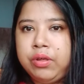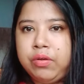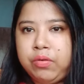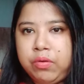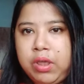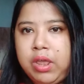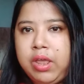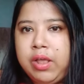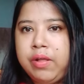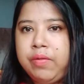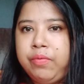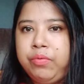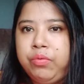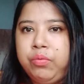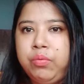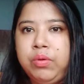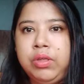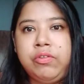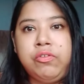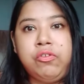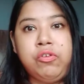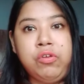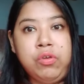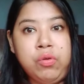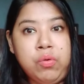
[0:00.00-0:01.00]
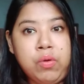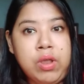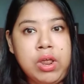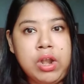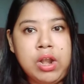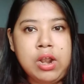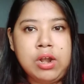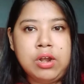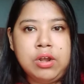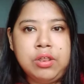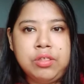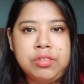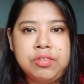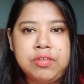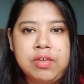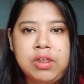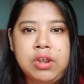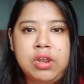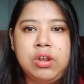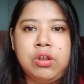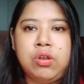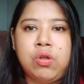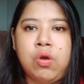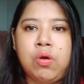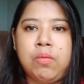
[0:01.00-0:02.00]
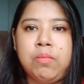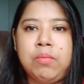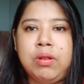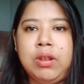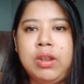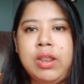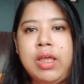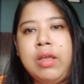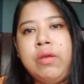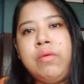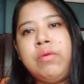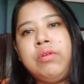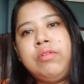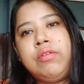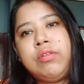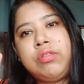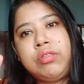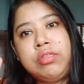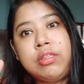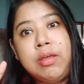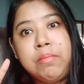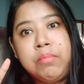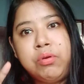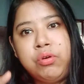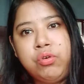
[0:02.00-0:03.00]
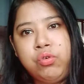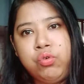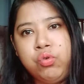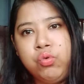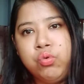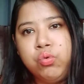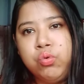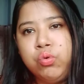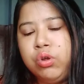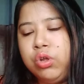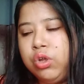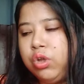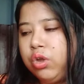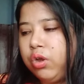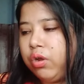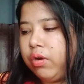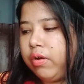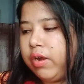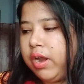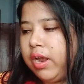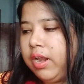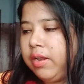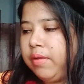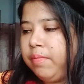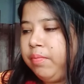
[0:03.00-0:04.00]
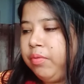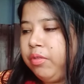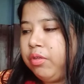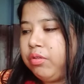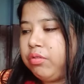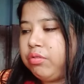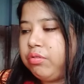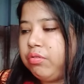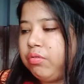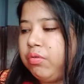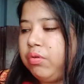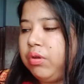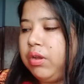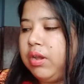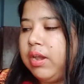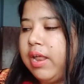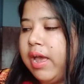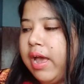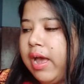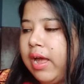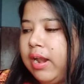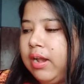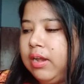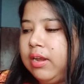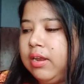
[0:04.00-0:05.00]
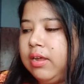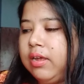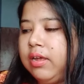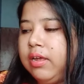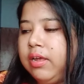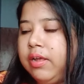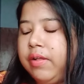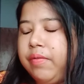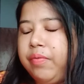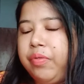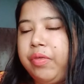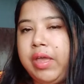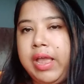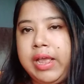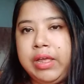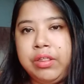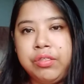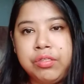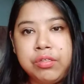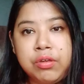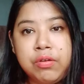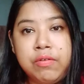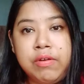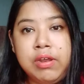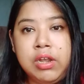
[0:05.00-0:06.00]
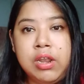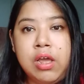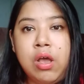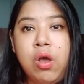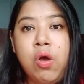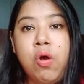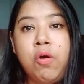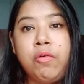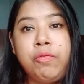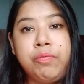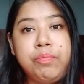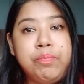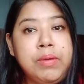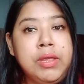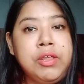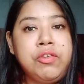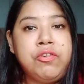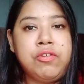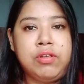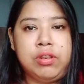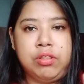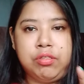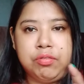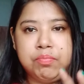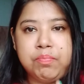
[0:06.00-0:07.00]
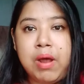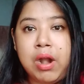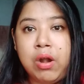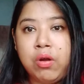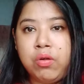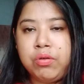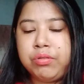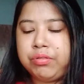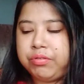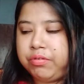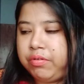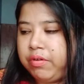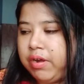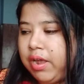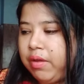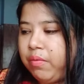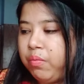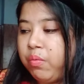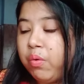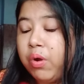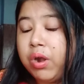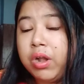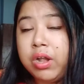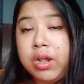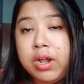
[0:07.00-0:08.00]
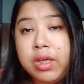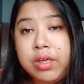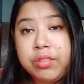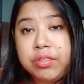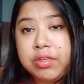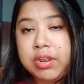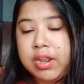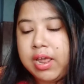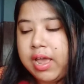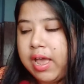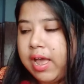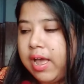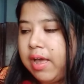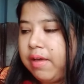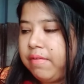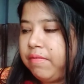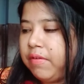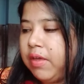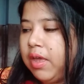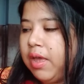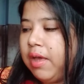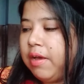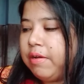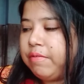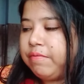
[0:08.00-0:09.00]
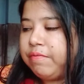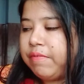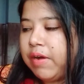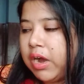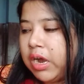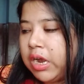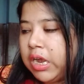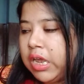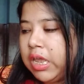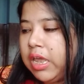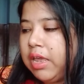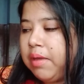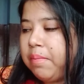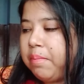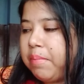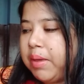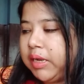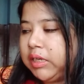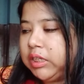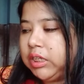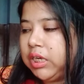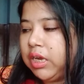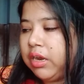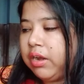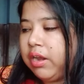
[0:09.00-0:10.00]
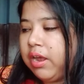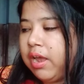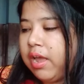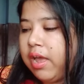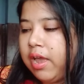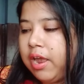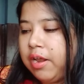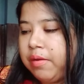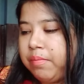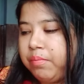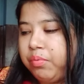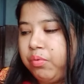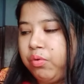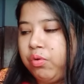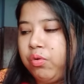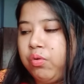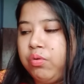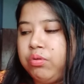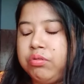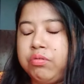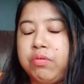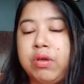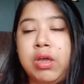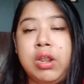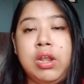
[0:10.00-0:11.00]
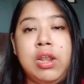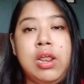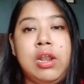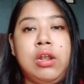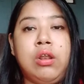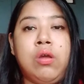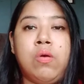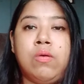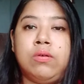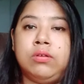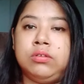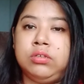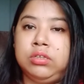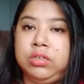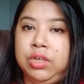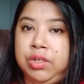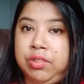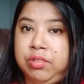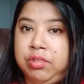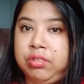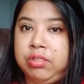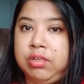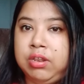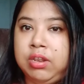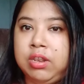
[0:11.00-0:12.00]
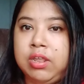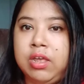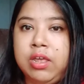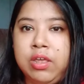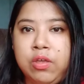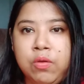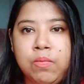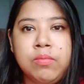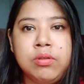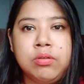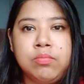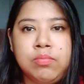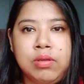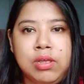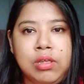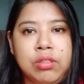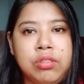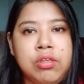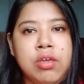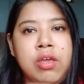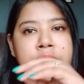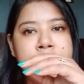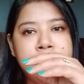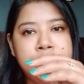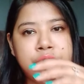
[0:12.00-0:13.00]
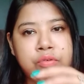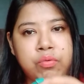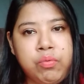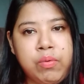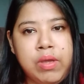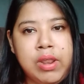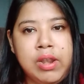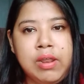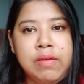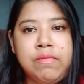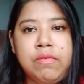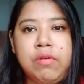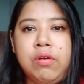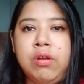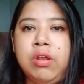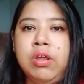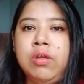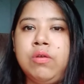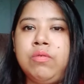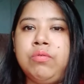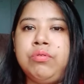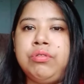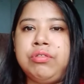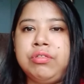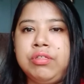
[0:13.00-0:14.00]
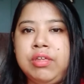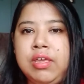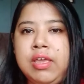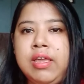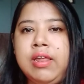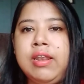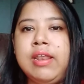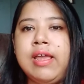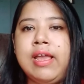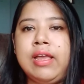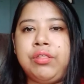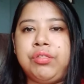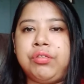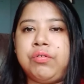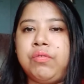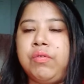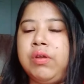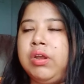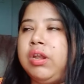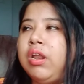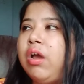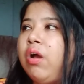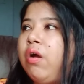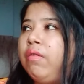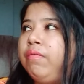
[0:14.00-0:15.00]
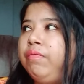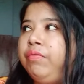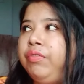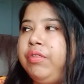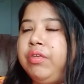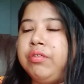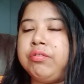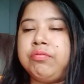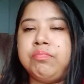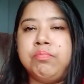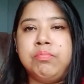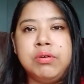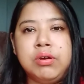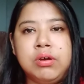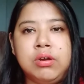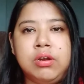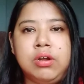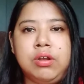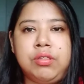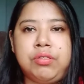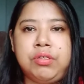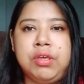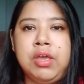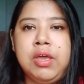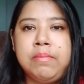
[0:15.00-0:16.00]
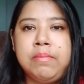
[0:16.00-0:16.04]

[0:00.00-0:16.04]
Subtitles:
okay, which you can understand in normal language as number 2, right? So that excreta of pigeons, parasauria, what does it have? Fungi, bacteria and protozoa that cause disease in the human beings. So whenever you see the excreta of these birds,